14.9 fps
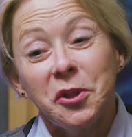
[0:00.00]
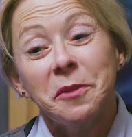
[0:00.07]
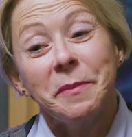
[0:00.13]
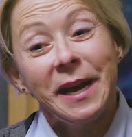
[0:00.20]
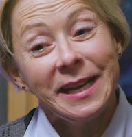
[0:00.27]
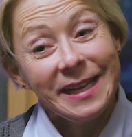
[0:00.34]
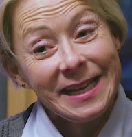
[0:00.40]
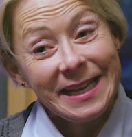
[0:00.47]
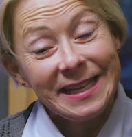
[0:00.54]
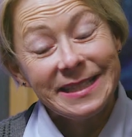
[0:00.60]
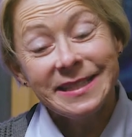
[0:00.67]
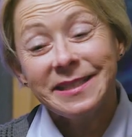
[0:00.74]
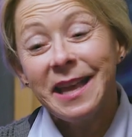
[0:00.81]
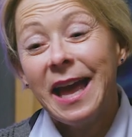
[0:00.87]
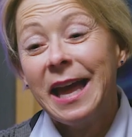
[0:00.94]
with my
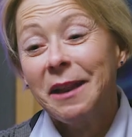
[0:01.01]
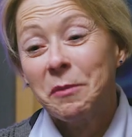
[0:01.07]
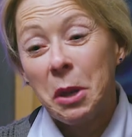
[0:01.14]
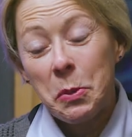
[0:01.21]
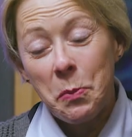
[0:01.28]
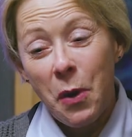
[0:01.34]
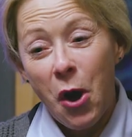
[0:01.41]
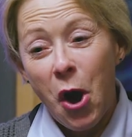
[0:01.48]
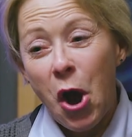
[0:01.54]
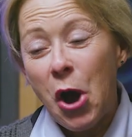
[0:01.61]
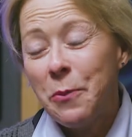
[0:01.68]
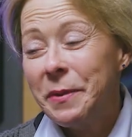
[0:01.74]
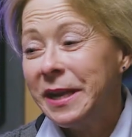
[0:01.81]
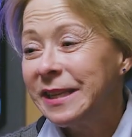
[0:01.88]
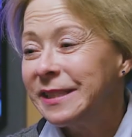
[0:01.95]
niece and my
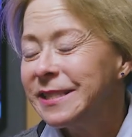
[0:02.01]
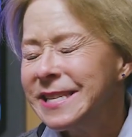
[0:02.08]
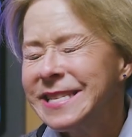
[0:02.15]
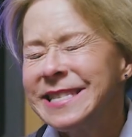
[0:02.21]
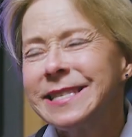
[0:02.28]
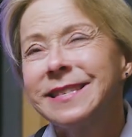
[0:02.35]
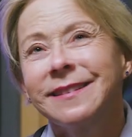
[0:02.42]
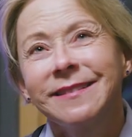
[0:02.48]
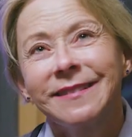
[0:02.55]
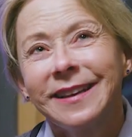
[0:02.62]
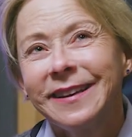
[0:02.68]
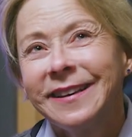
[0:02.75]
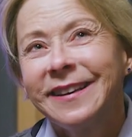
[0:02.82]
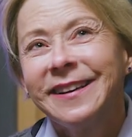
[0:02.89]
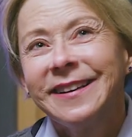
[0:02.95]
mom and just
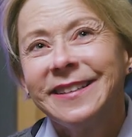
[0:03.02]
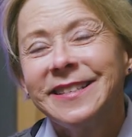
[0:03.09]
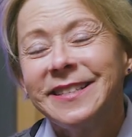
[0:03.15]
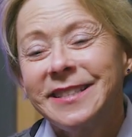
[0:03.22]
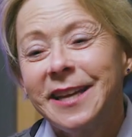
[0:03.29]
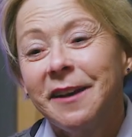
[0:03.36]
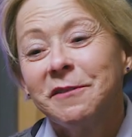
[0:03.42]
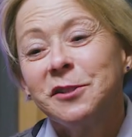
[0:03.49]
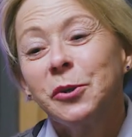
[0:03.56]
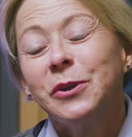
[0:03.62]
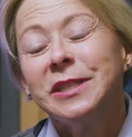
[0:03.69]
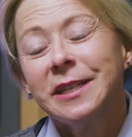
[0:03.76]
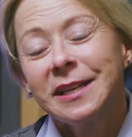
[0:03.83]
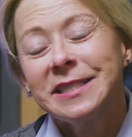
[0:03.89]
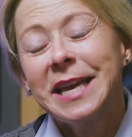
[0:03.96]
stuff. So
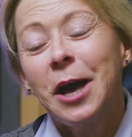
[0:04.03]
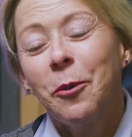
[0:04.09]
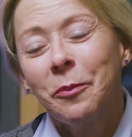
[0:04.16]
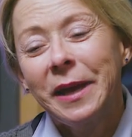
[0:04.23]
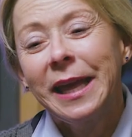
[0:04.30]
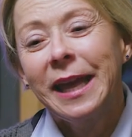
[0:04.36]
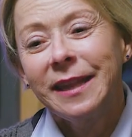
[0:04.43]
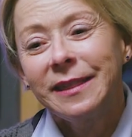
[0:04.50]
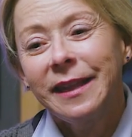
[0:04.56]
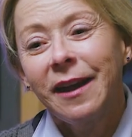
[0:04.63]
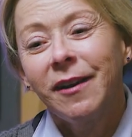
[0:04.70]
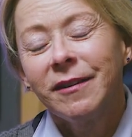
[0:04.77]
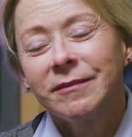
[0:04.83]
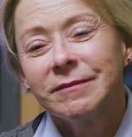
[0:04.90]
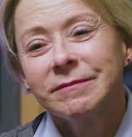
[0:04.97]
it does help me get
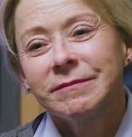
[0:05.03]
there.